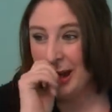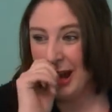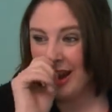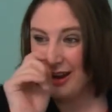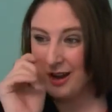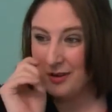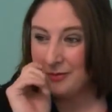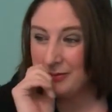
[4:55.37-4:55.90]

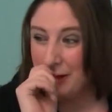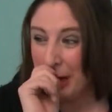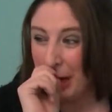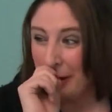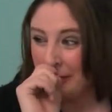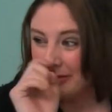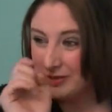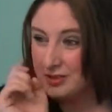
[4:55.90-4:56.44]
Um,
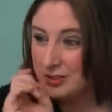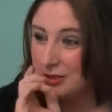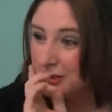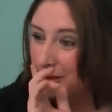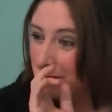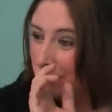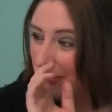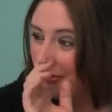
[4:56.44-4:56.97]

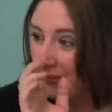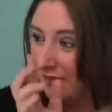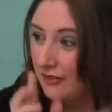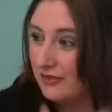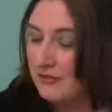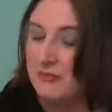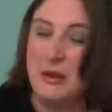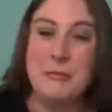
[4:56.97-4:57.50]
after
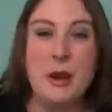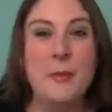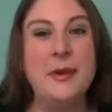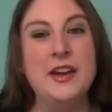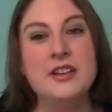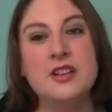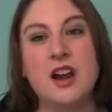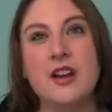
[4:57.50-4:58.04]
my mom
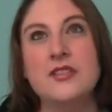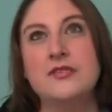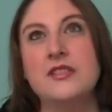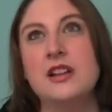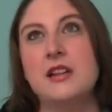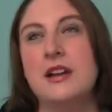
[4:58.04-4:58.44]
had gone,